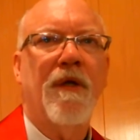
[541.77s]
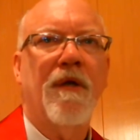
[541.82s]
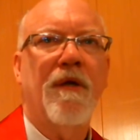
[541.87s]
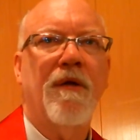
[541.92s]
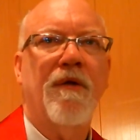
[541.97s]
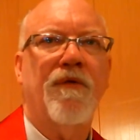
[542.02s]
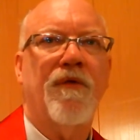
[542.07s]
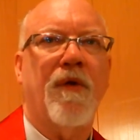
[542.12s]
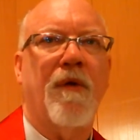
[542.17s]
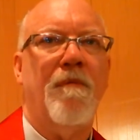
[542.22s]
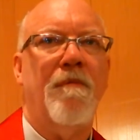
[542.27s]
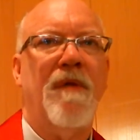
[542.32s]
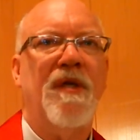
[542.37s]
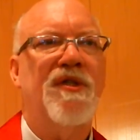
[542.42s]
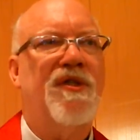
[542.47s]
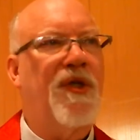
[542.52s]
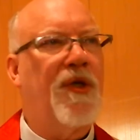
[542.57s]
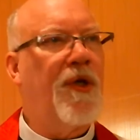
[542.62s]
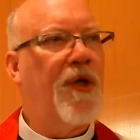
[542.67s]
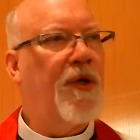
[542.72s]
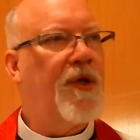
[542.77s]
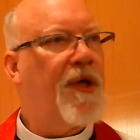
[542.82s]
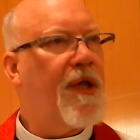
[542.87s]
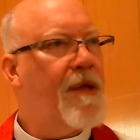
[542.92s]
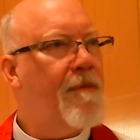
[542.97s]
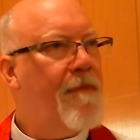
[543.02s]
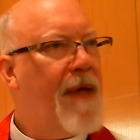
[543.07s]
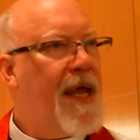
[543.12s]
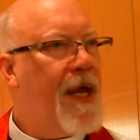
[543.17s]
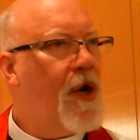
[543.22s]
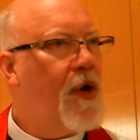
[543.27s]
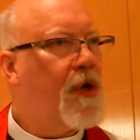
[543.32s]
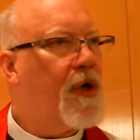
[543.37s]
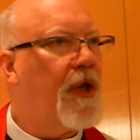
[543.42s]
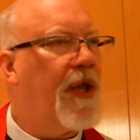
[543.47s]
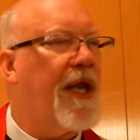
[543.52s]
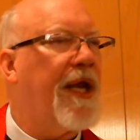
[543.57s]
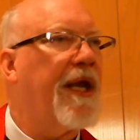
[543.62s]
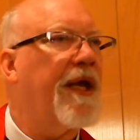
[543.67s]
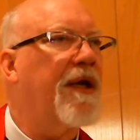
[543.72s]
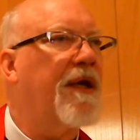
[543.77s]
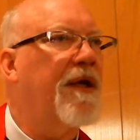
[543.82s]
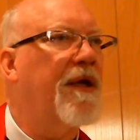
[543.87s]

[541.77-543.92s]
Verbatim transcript: from Mizzou to the Mayo Clinic,